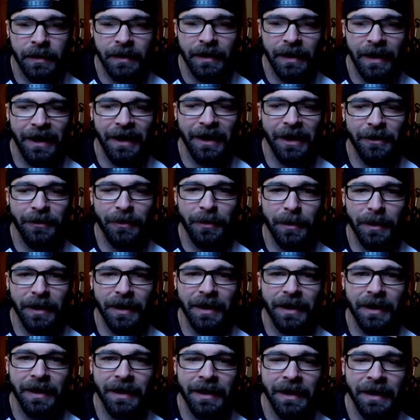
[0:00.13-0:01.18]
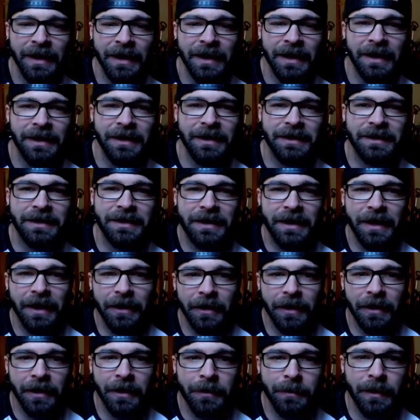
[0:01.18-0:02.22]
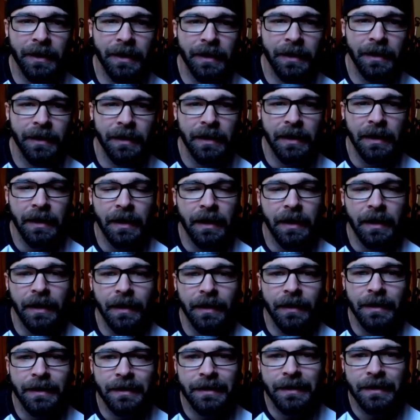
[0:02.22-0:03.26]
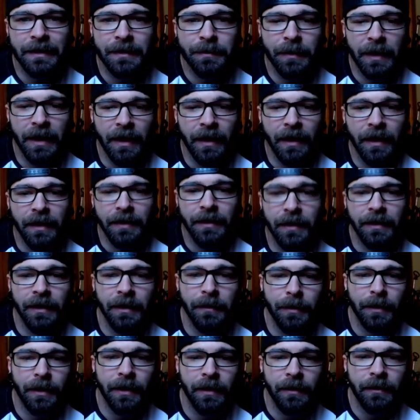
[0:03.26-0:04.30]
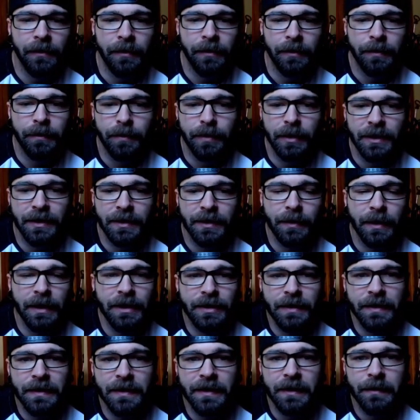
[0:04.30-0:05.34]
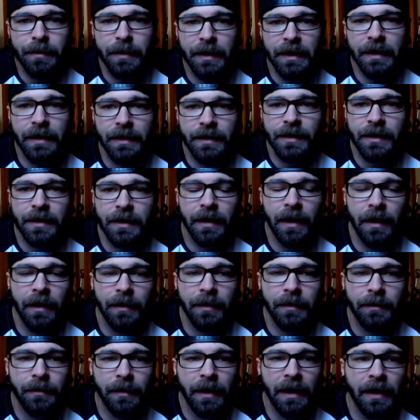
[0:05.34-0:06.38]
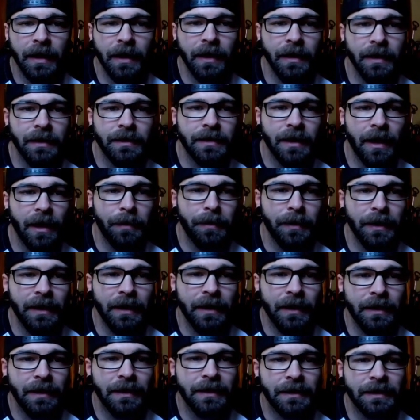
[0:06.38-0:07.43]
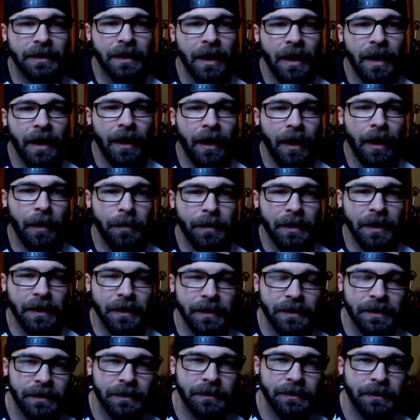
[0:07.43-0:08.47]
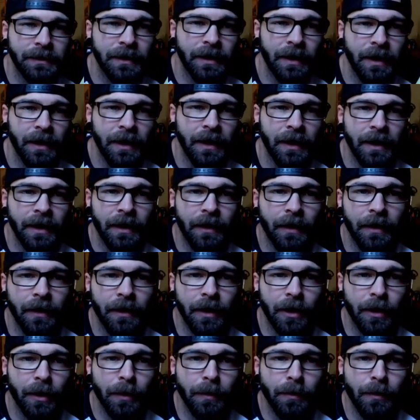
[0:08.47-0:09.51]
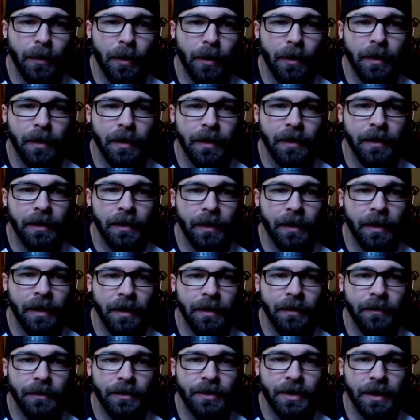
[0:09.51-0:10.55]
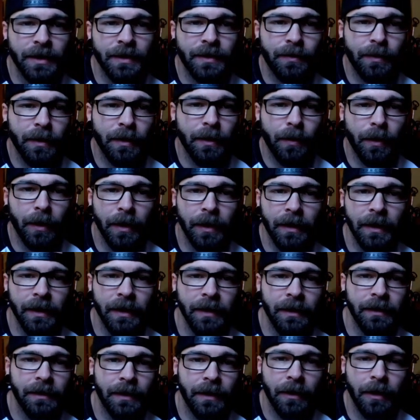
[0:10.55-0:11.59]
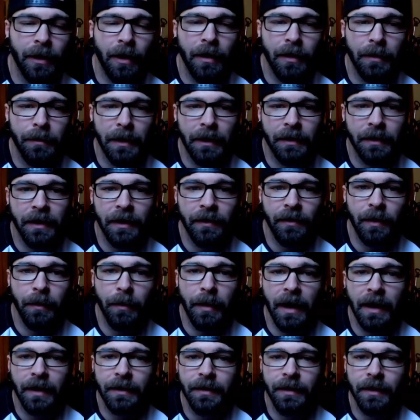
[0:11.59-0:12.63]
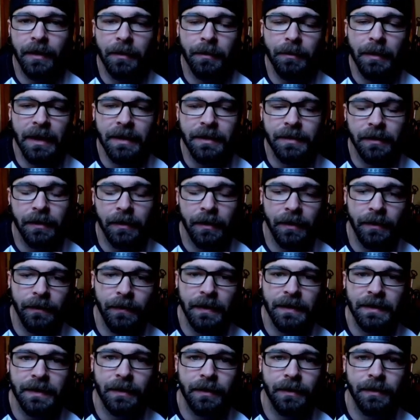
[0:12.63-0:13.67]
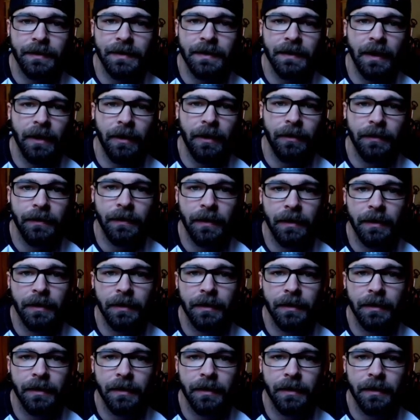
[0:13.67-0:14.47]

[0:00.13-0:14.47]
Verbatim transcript: Hi, everybody. This is Garrett Inman. This is my deliberative persuasion speech. My topic is hobbies. They're more than just rewarding, they're all about giving back to your mental and physical self.